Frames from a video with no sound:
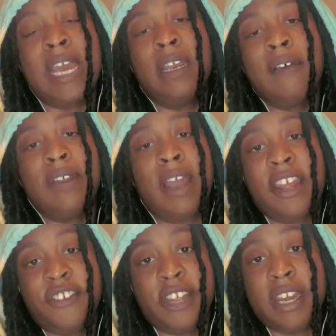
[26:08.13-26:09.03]
love and
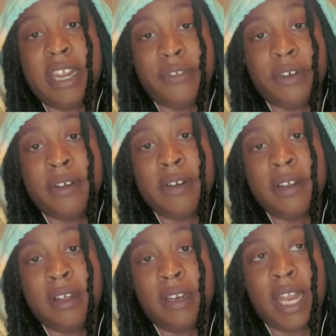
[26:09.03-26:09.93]
light shit either.
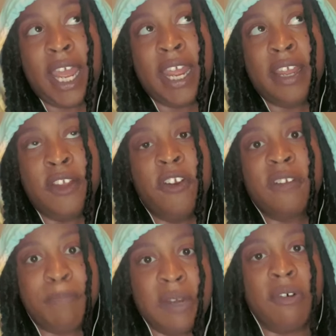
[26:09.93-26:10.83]
Like, you're
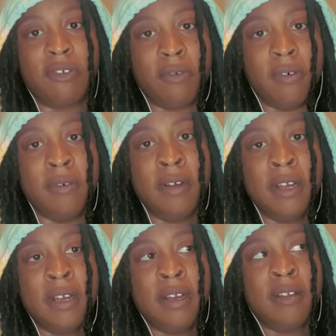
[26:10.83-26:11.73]
spiritual.
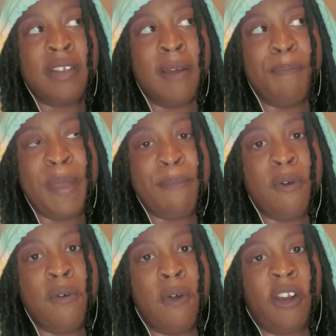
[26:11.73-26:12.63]
Some
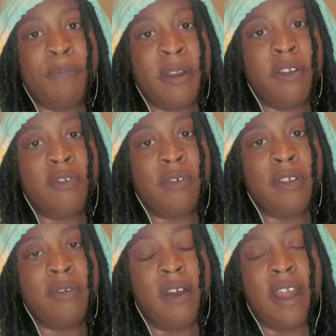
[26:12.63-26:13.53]
people who are spiritual,
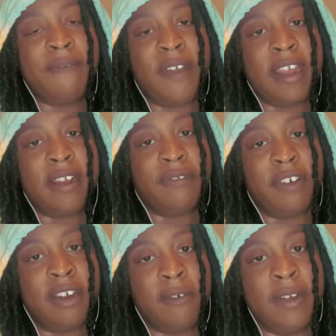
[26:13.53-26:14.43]
you know they fake as
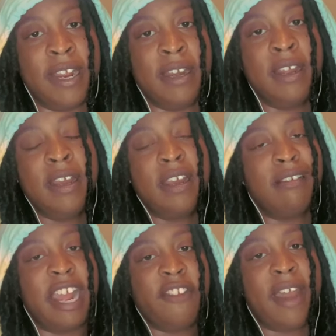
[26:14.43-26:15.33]
fuck when
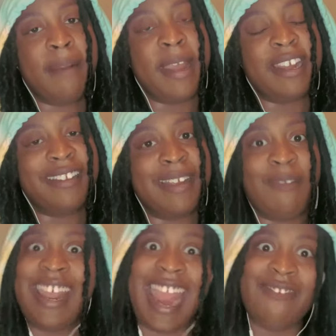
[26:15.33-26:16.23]
they try to make it seem
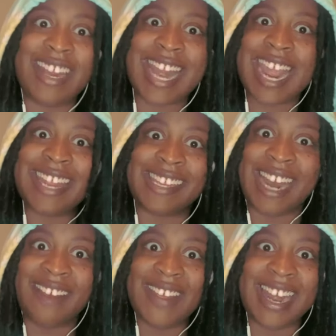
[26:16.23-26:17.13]
like everything is
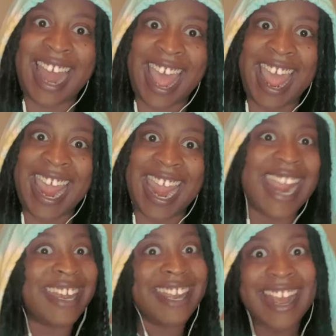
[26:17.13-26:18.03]
love and light.
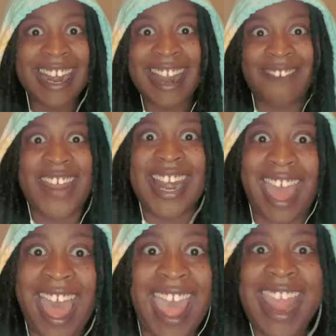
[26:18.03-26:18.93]
Love and
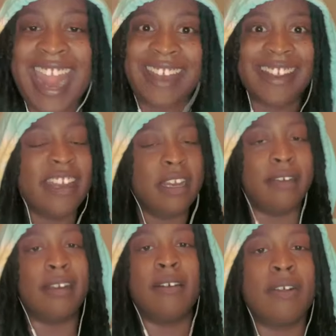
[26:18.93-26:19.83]
light.
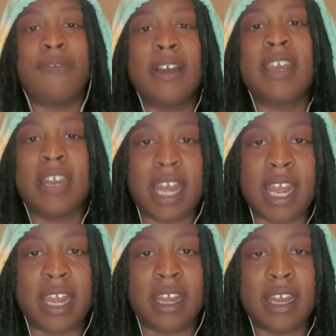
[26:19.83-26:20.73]
No, the fuck it
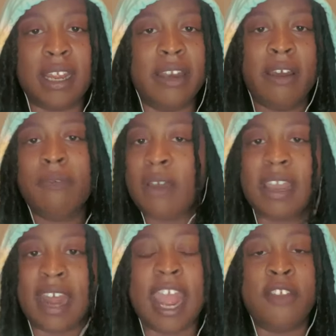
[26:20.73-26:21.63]
ain't. No, the fuck it
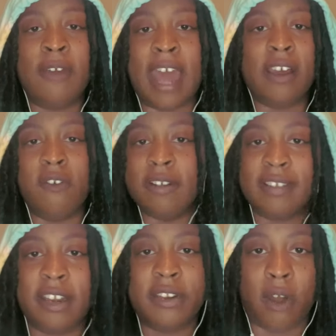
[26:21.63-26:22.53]
ain't. You got to go into
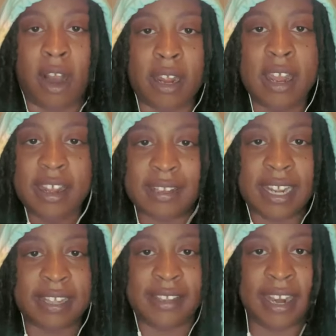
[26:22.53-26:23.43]
the dark to
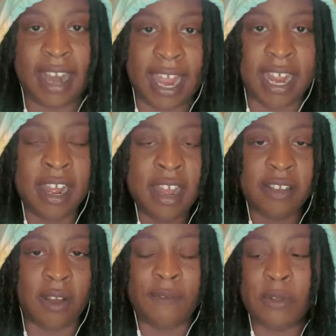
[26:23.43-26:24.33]
get to the light.
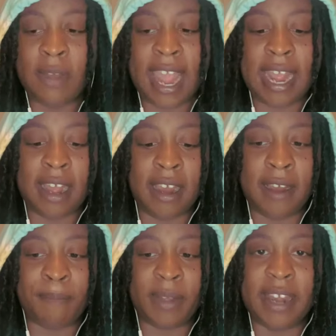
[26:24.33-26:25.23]
So if you
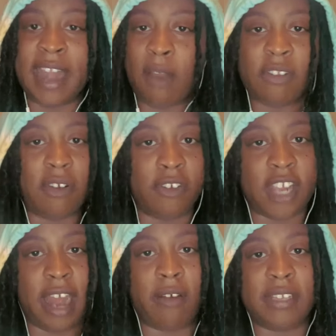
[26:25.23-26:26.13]
can't connect with your
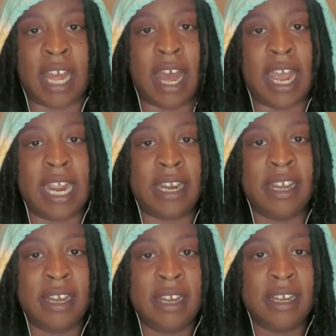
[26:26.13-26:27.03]
shadow side,
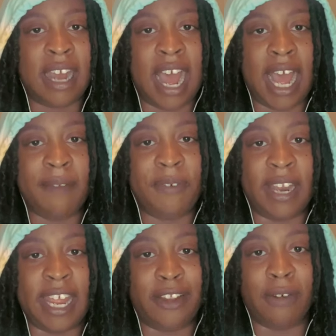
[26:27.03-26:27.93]
I feel
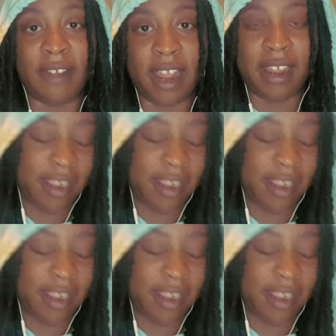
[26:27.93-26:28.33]
like you're fake.